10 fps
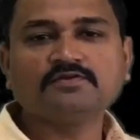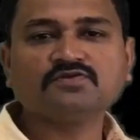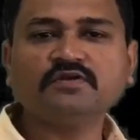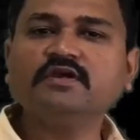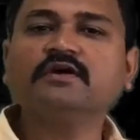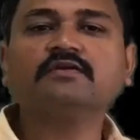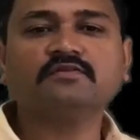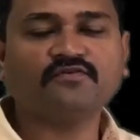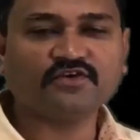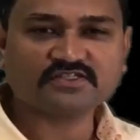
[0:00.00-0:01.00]
So here
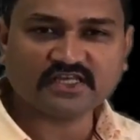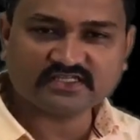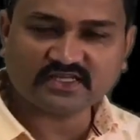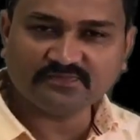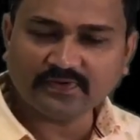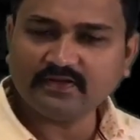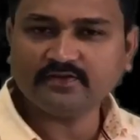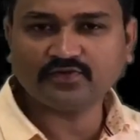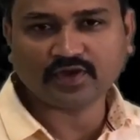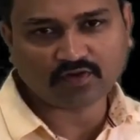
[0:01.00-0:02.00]
the first example,
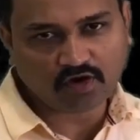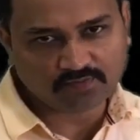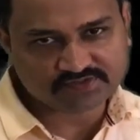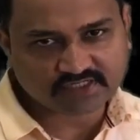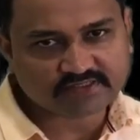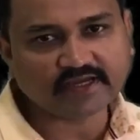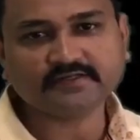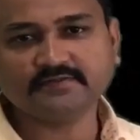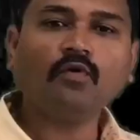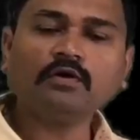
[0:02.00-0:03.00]
you can observe
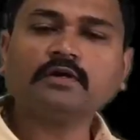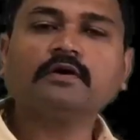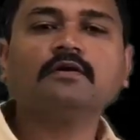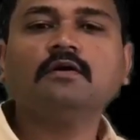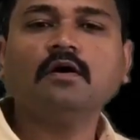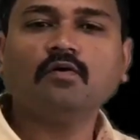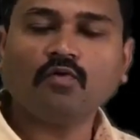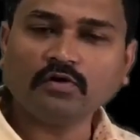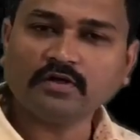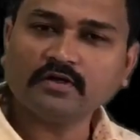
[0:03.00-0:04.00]
that
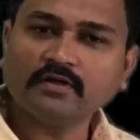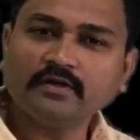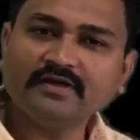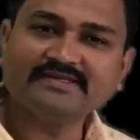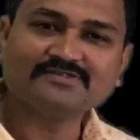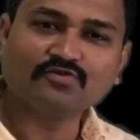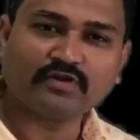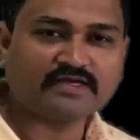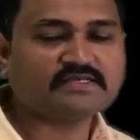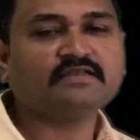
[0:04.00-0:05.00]
water is
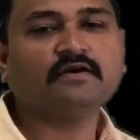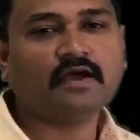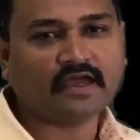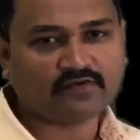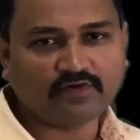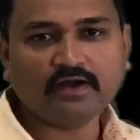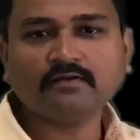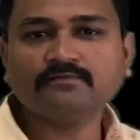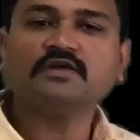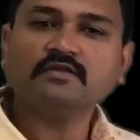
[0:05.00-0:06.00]
known as an aqua.
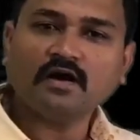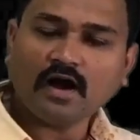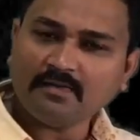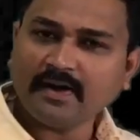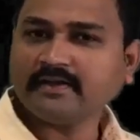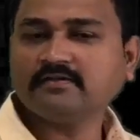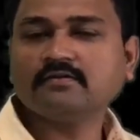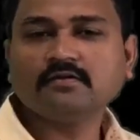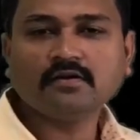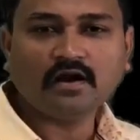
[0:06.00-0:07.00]

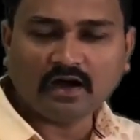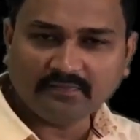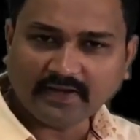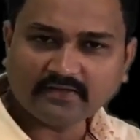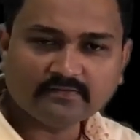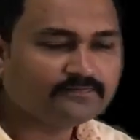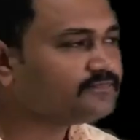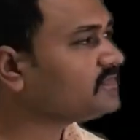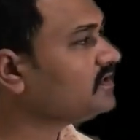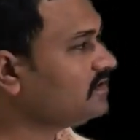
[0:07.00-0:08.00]
Amine
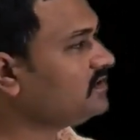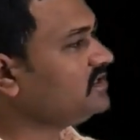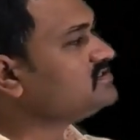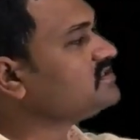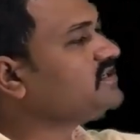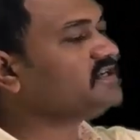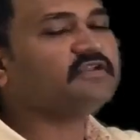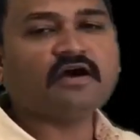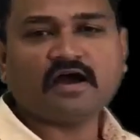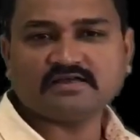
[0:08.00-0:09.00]
is
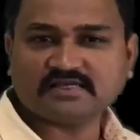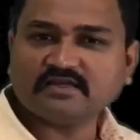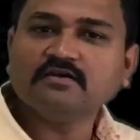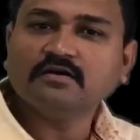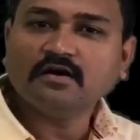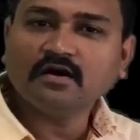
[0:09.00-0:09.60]
written as an